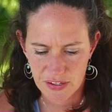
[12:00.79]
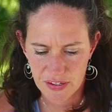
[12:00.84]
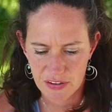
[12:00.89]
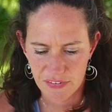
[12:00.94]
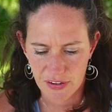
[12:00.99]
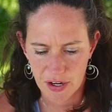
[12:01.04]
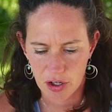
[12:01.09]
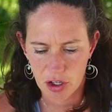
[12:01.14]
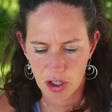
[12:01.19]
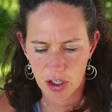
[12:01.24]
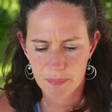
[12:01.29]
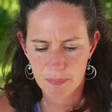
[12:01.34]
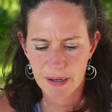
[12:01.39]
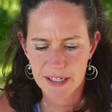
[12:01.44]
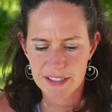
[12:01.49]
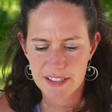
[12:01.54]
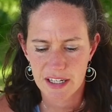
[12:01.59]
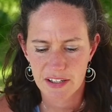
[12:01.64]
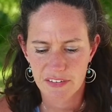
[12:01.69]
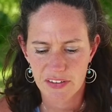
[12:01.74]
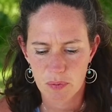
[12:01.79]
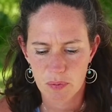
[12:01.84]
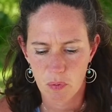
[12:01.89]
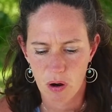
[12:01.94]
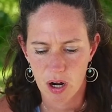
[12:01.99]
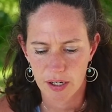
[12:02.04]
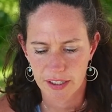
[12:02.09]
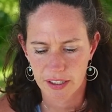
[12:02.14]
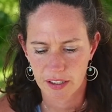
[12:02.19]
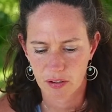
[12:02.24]
I heard my Tennessee
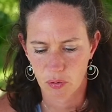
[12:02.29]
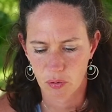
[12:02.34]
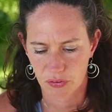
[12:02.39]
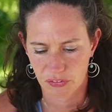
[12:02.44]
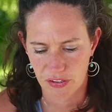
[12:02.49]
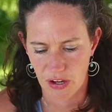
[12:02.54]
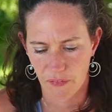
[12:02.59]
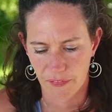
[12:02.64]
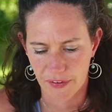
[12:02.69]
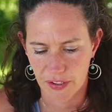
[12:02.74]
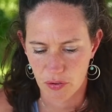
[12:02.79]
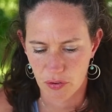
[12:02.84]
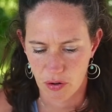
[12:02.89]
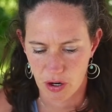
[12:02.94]
walking horse gelding